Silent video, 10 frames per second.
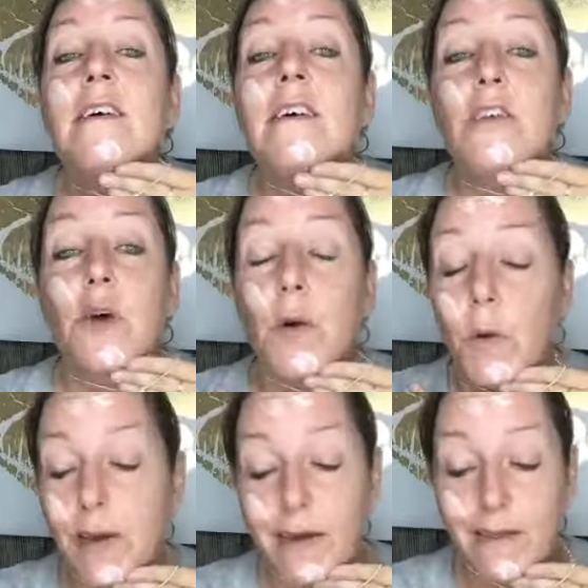So
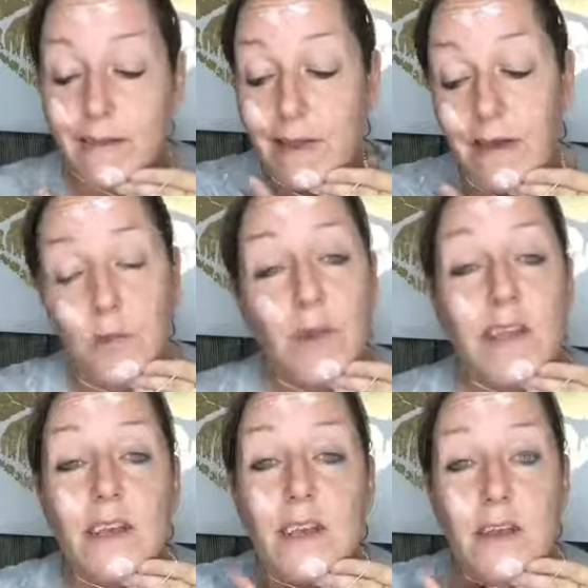that's
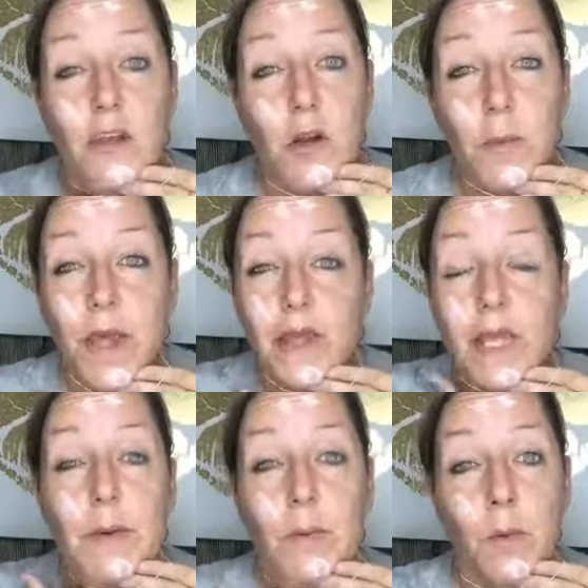really good. You know, you pay a
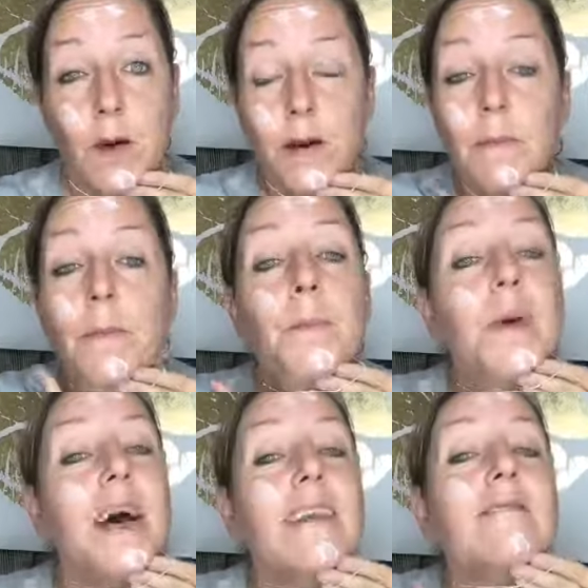little bit more, but